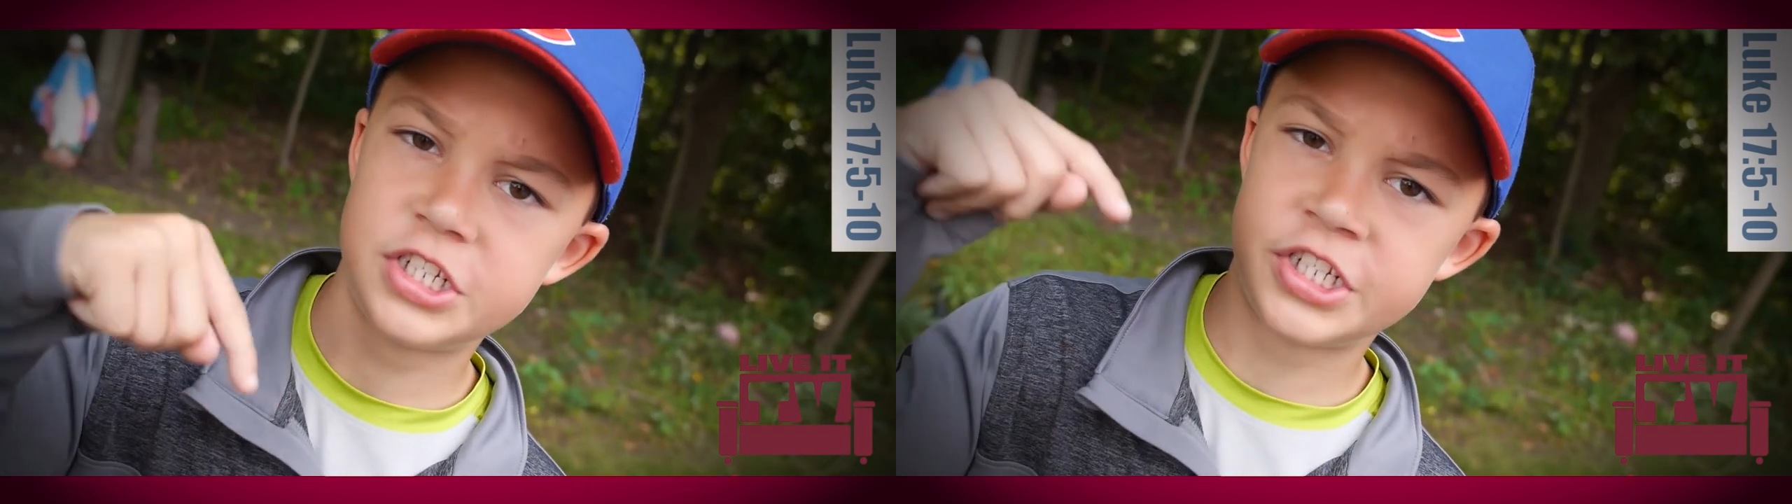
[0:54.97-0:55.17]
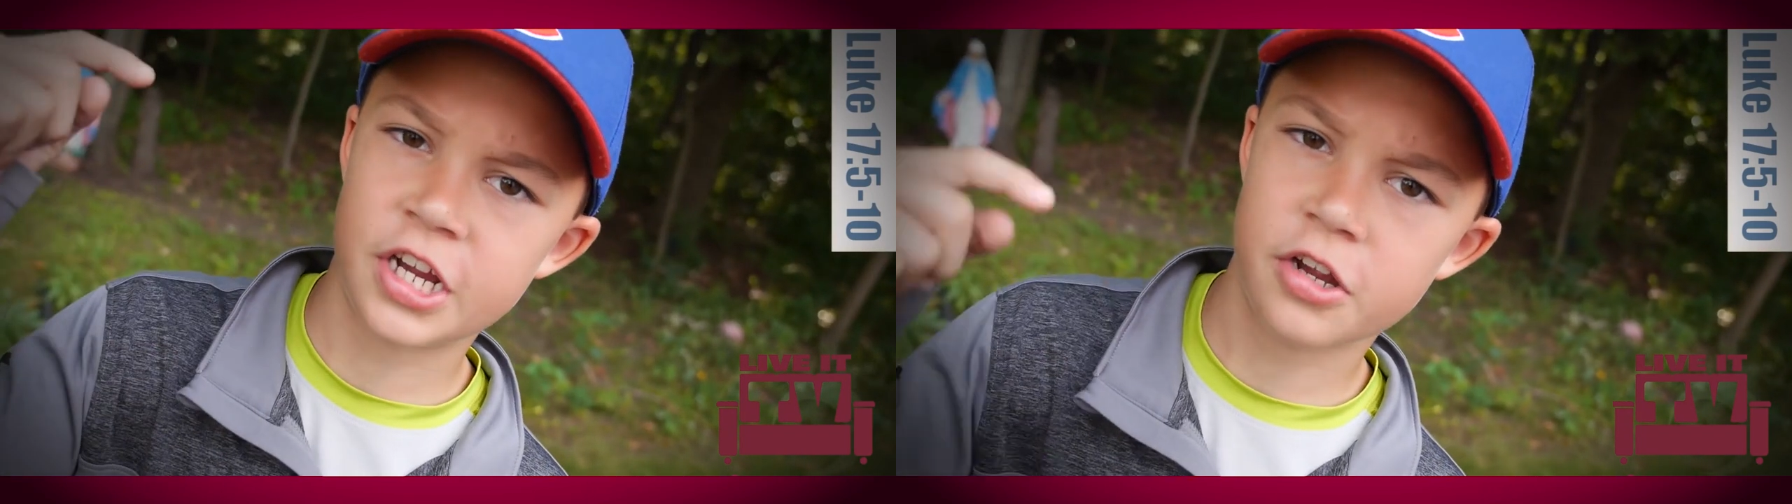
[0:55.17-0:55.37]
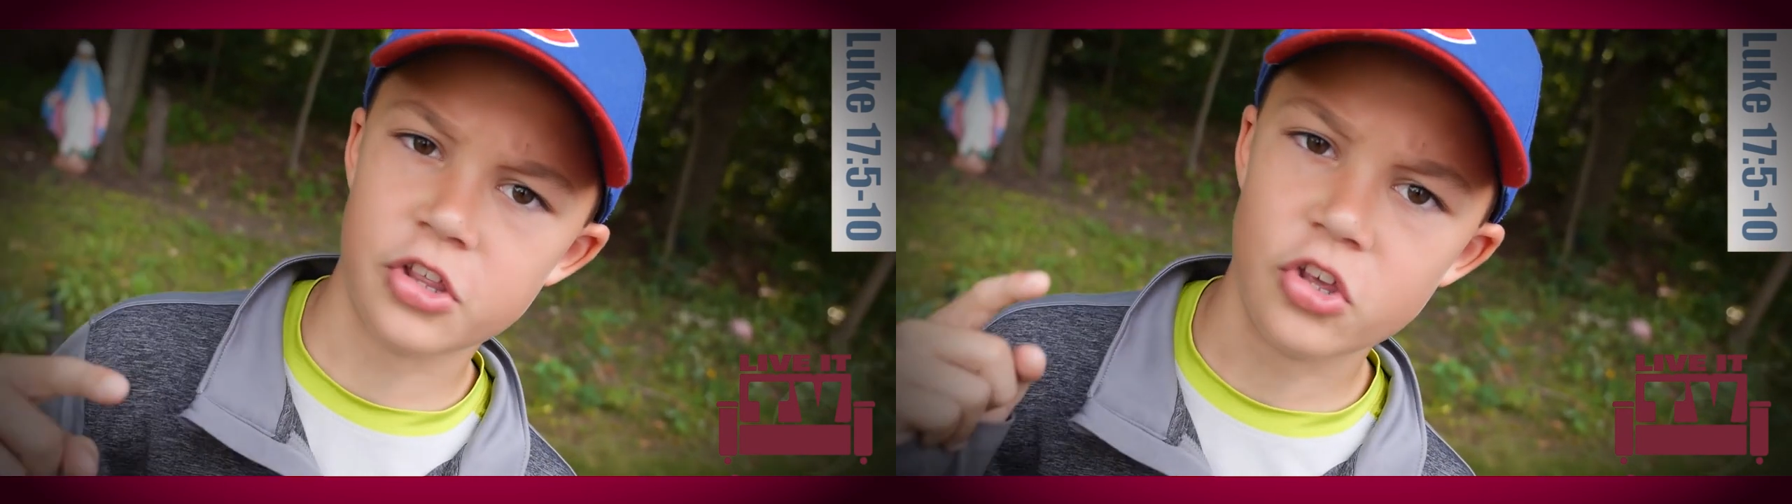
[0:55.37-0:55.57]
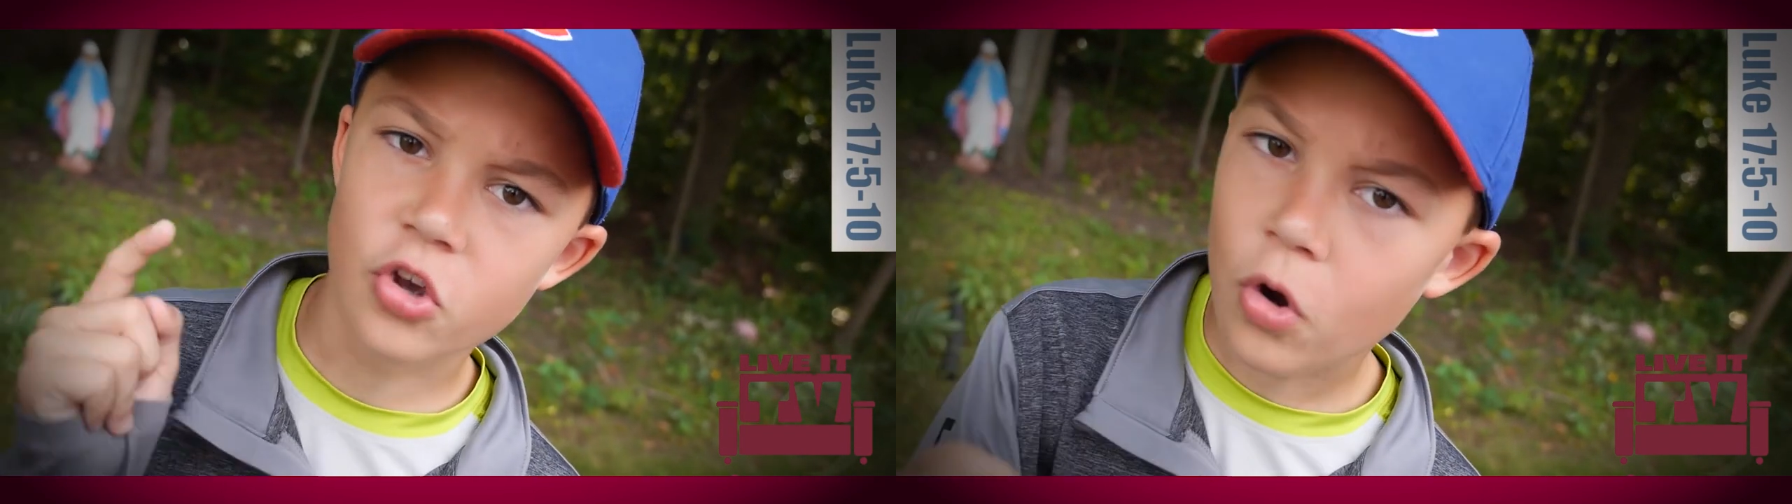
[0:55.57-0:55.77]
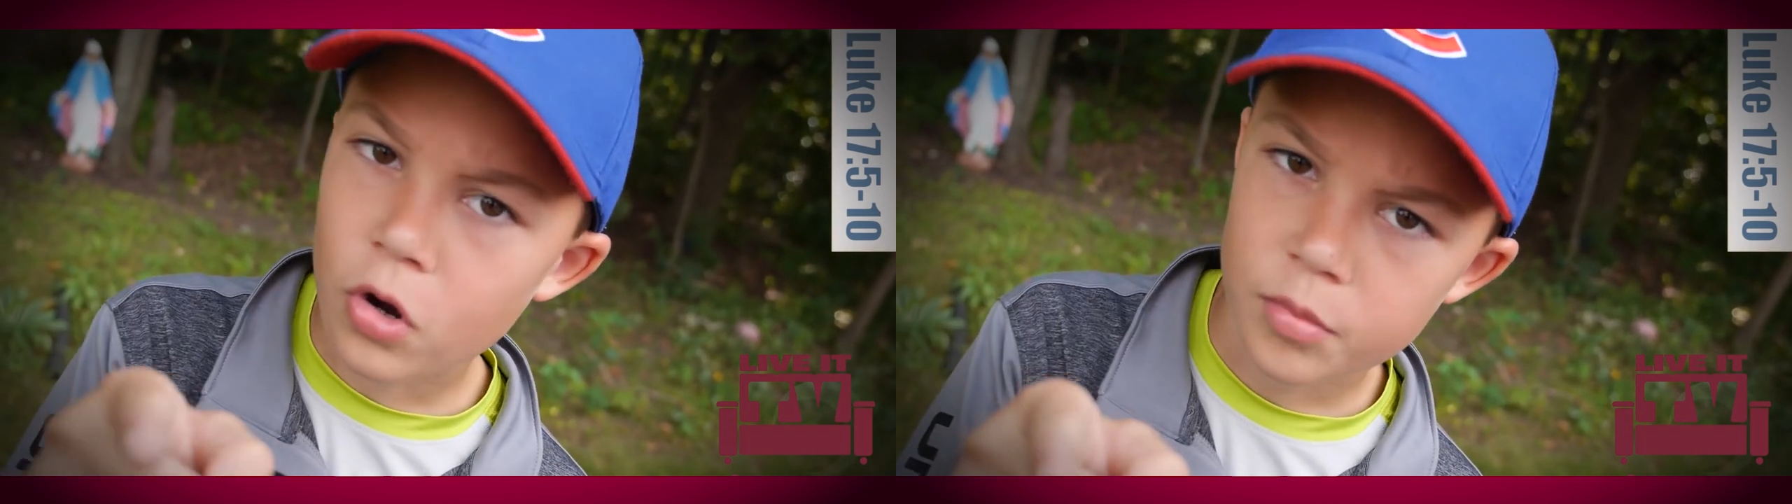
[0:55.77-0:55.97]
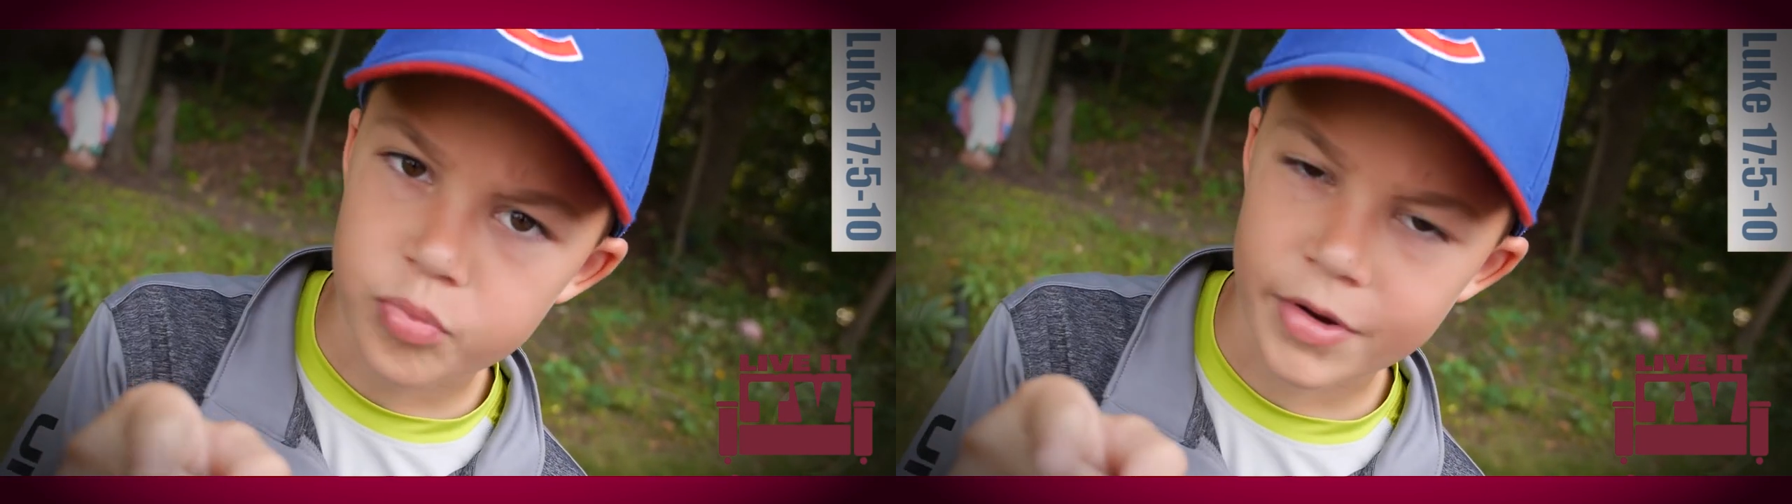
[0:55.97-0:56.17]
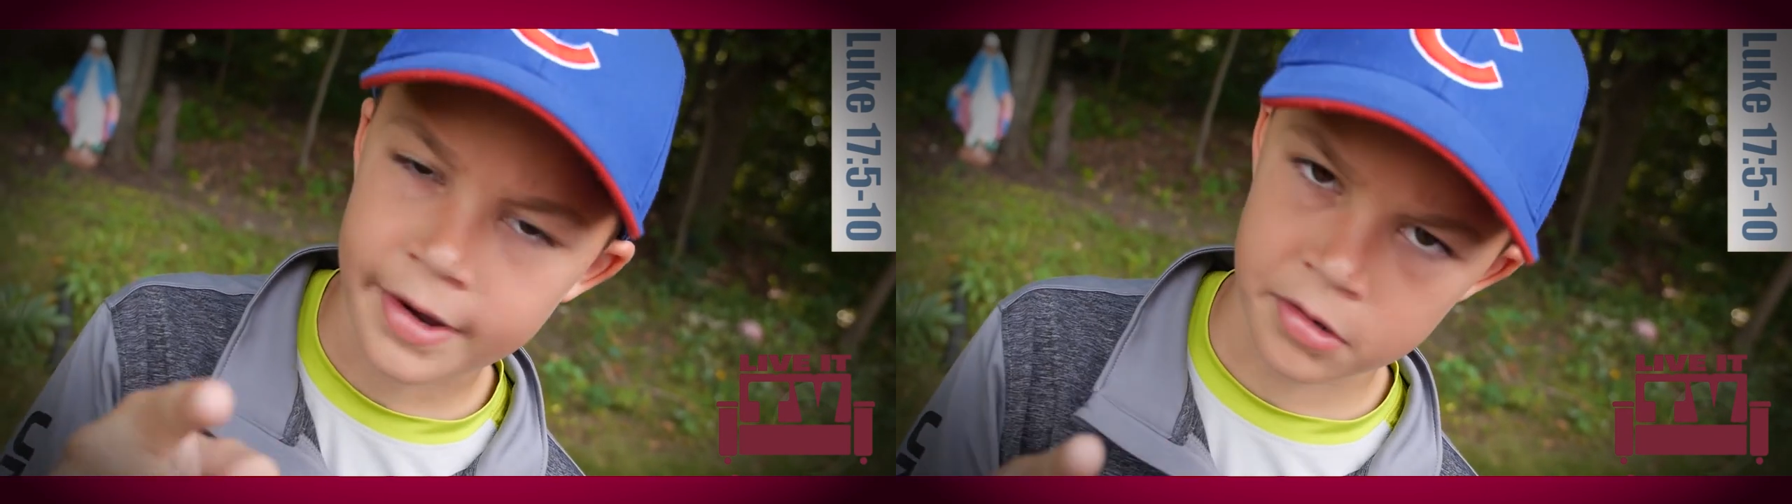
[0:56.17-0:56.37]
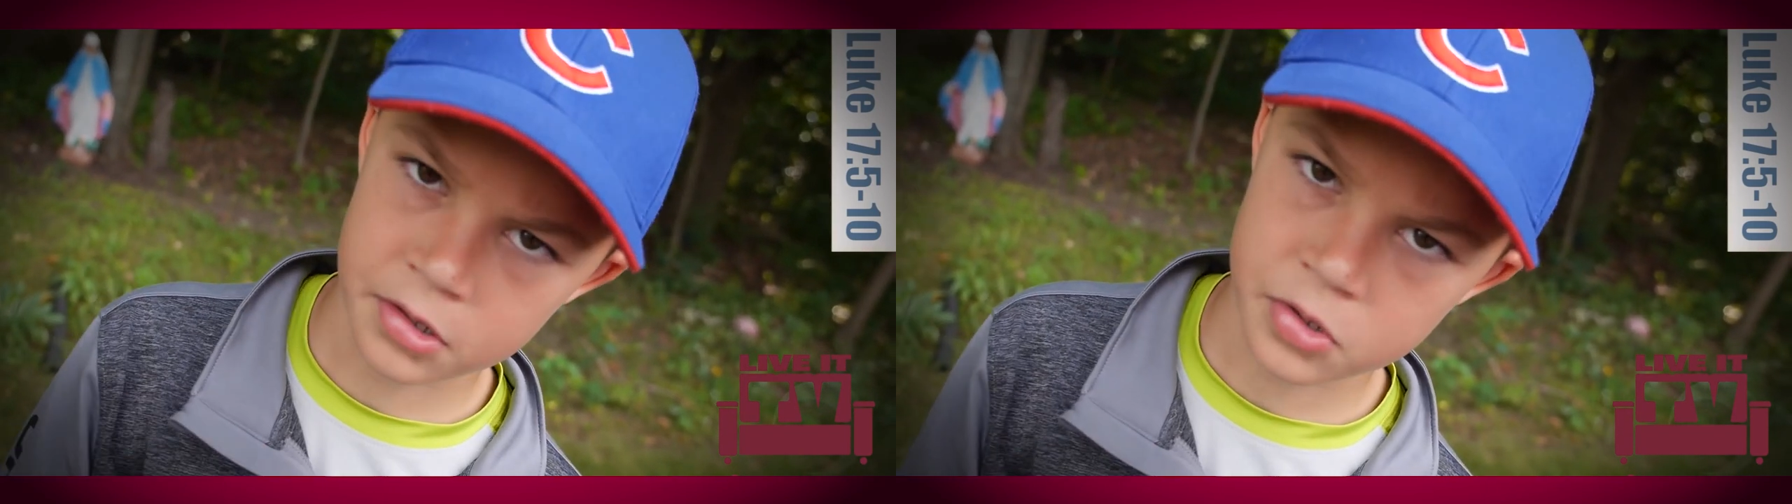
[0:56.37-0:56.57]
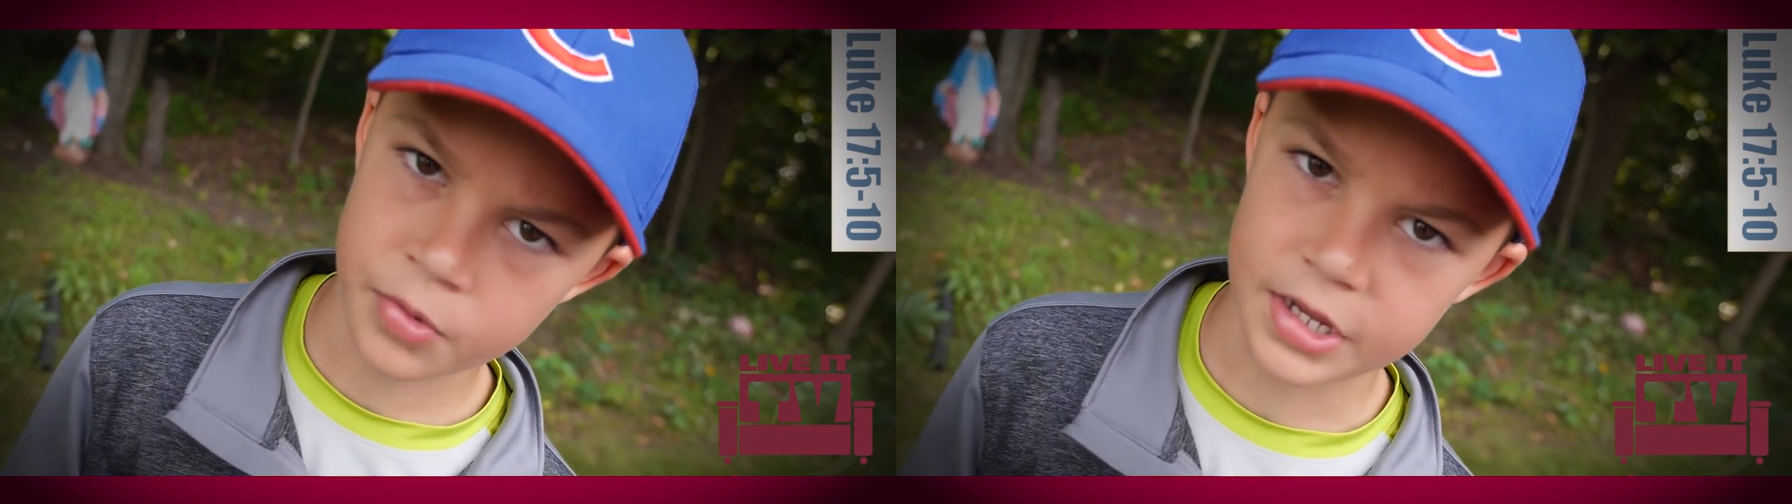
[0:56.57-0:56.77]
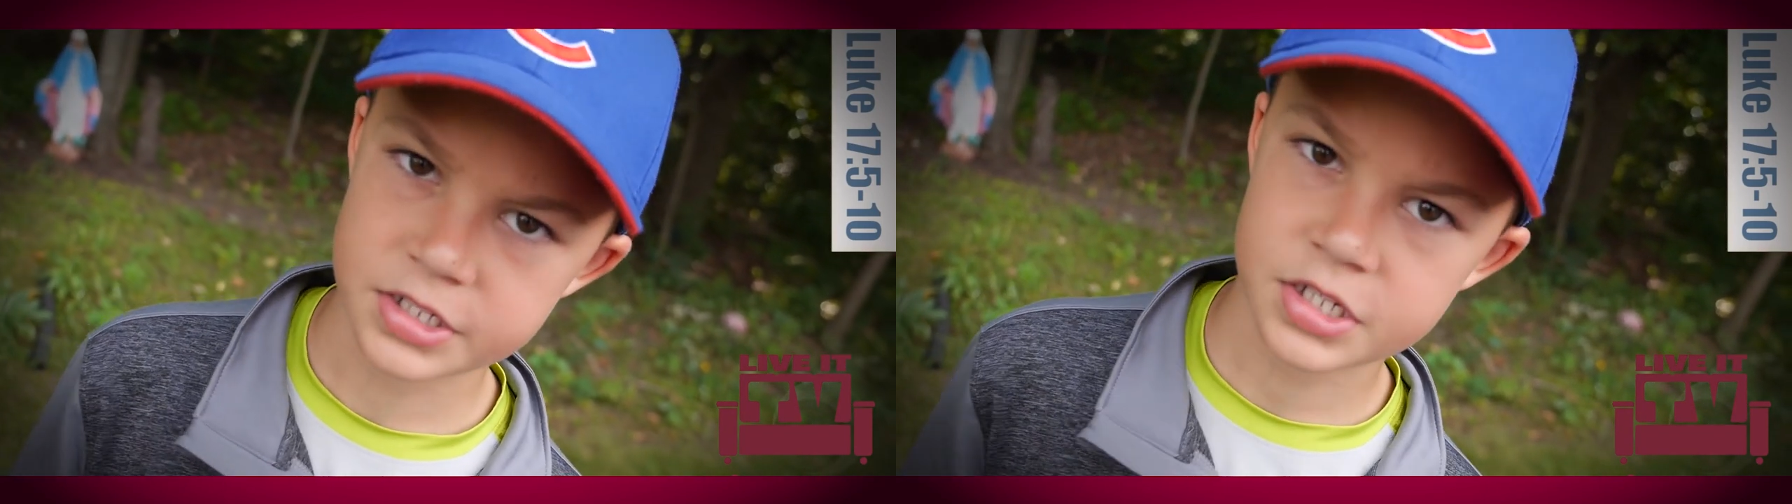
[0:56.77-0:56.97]
share your prayer
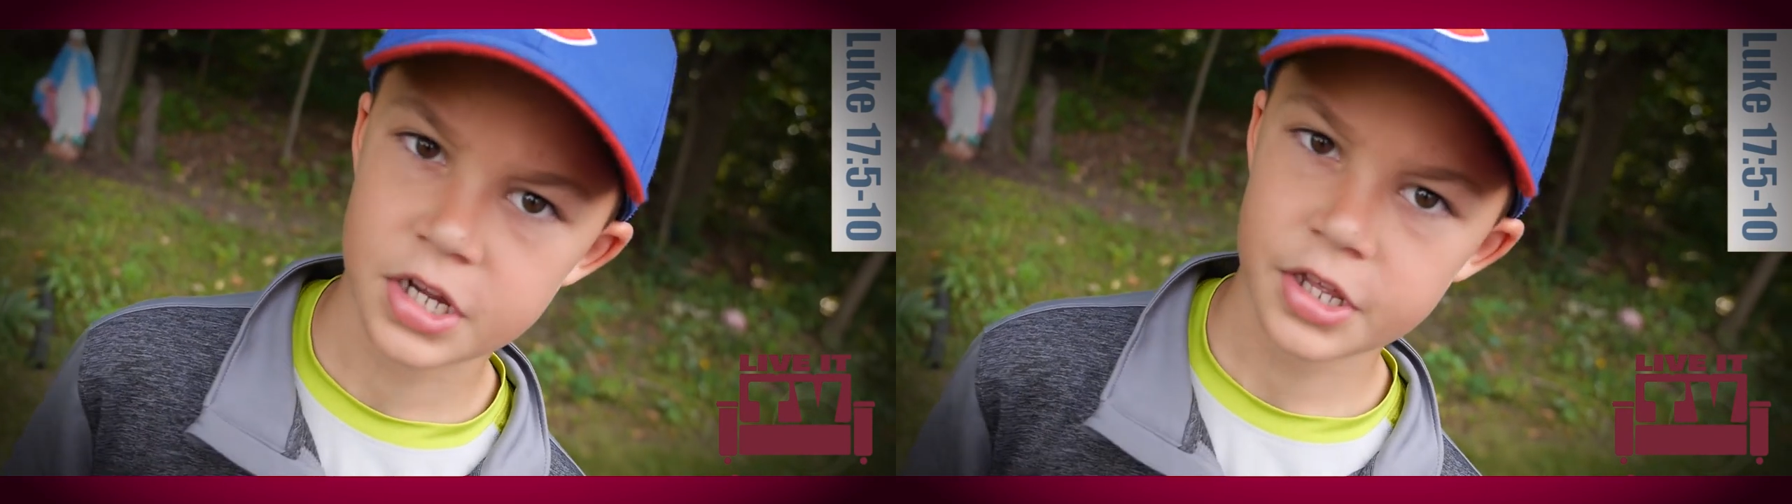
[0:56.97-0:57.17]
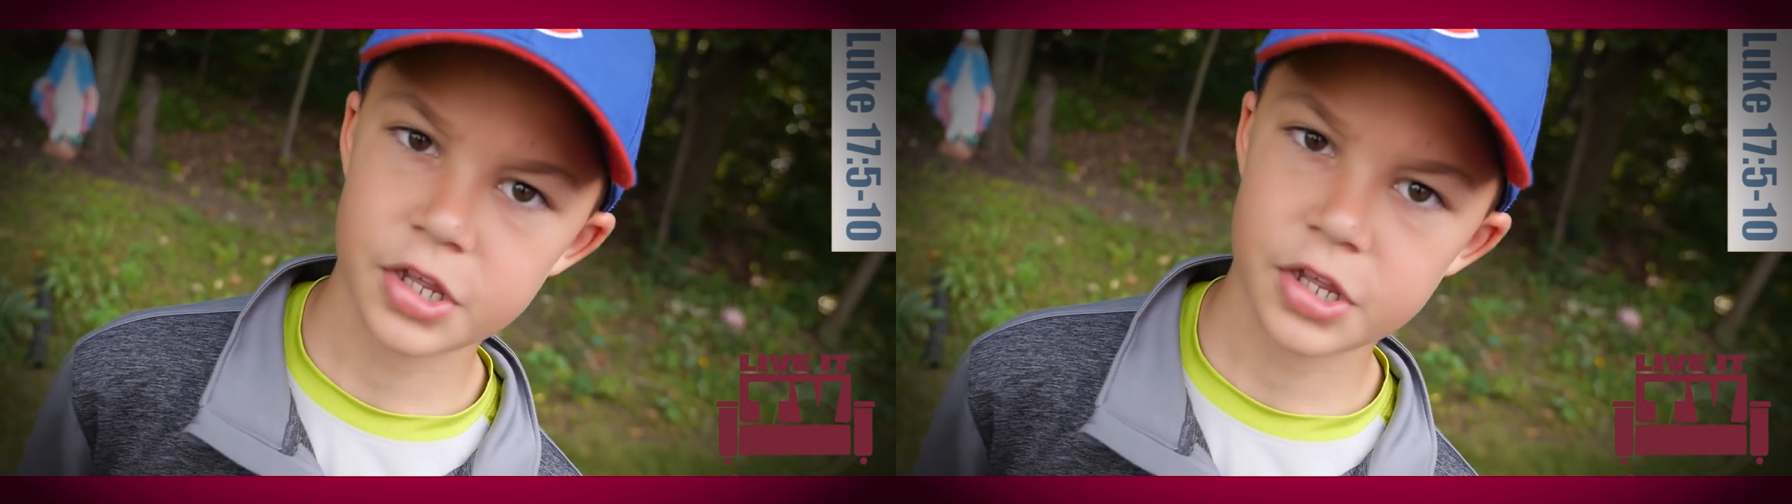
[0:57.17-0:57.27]
request.